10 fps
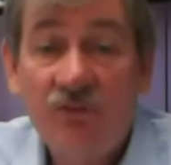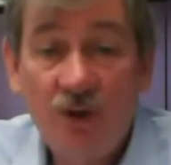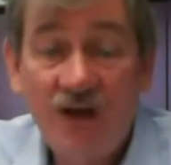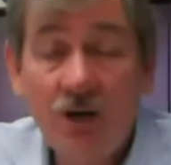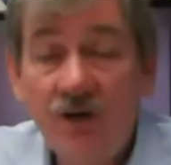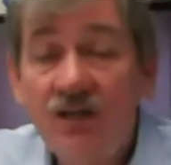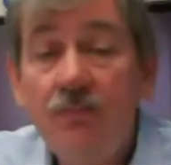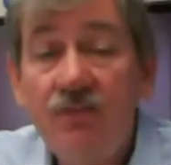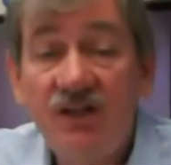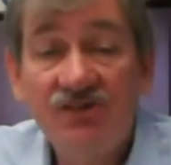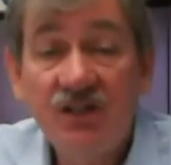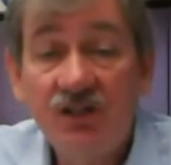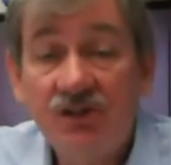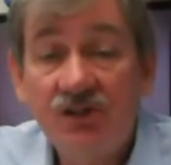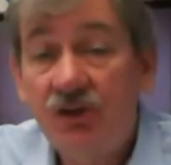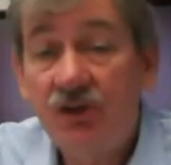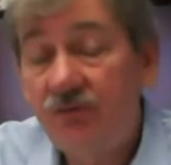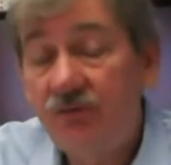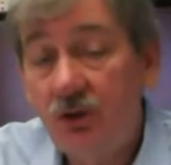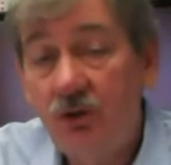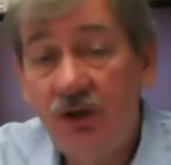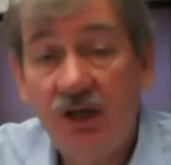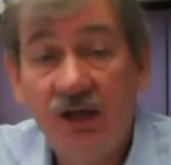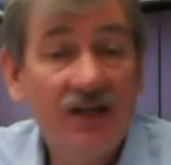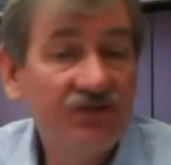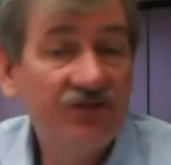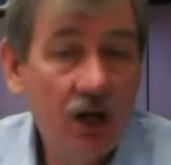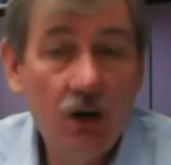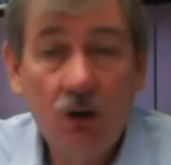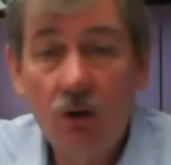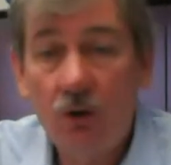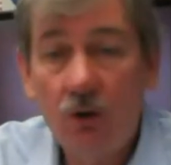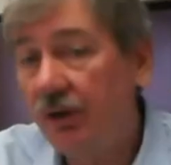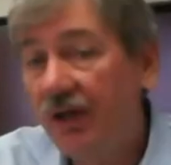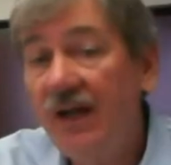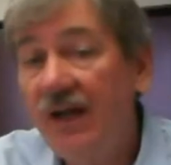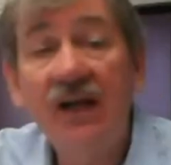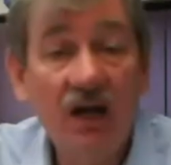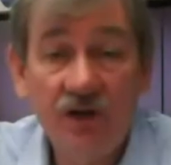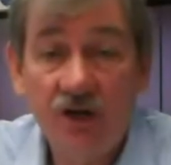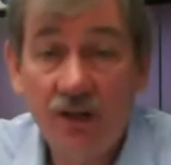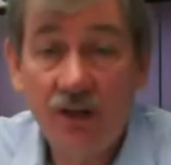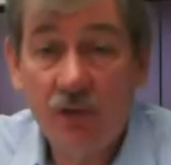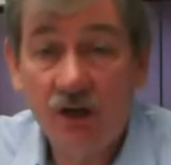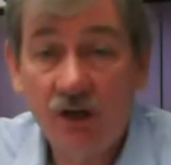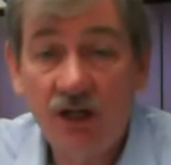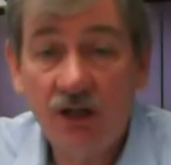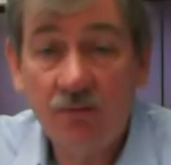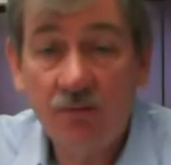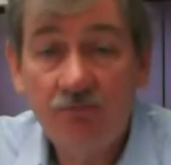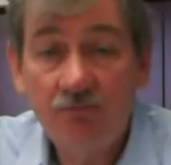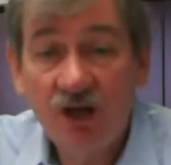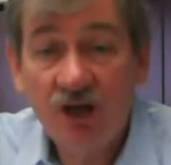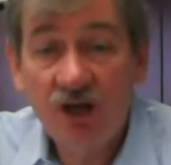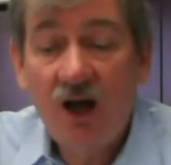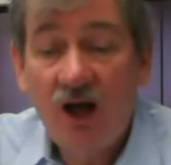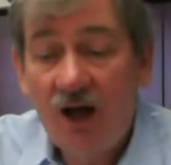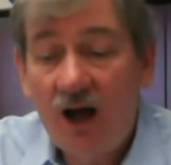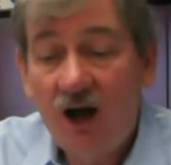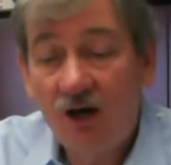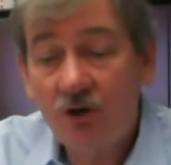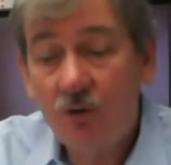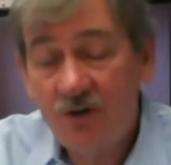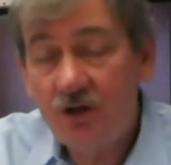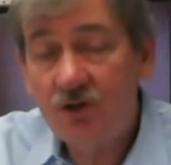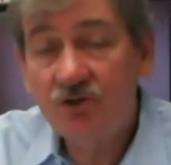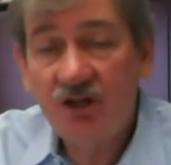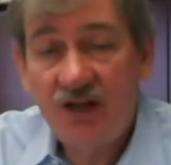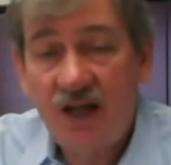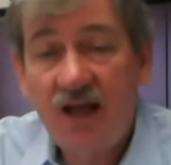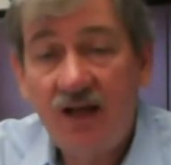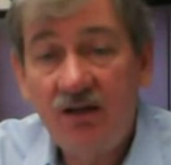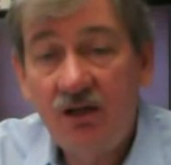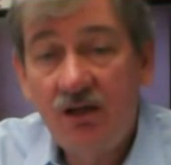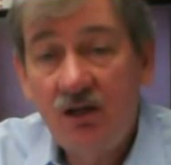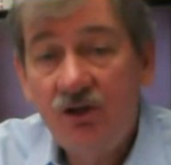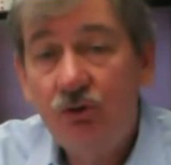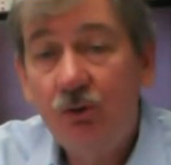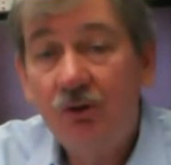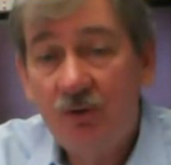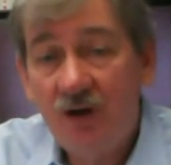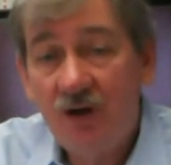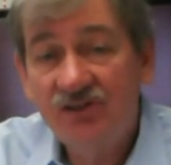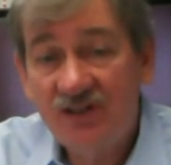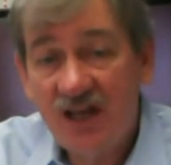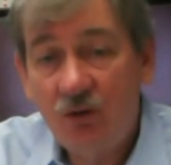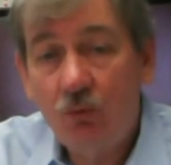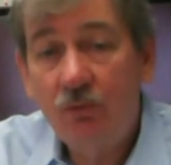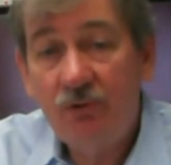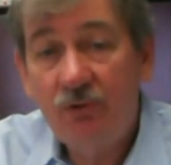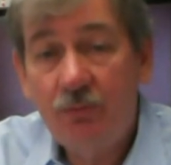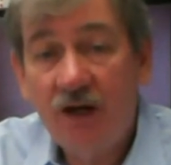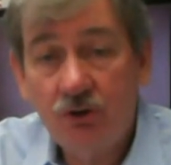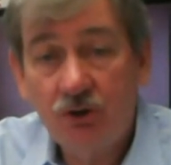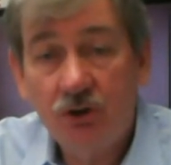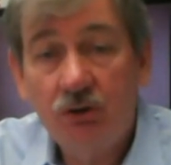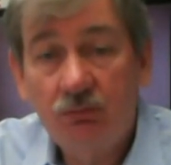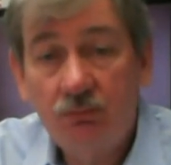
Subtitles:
we are in the business of doing SEO or any kind of internet marketing, our careers today, to a great extent, were built by Google.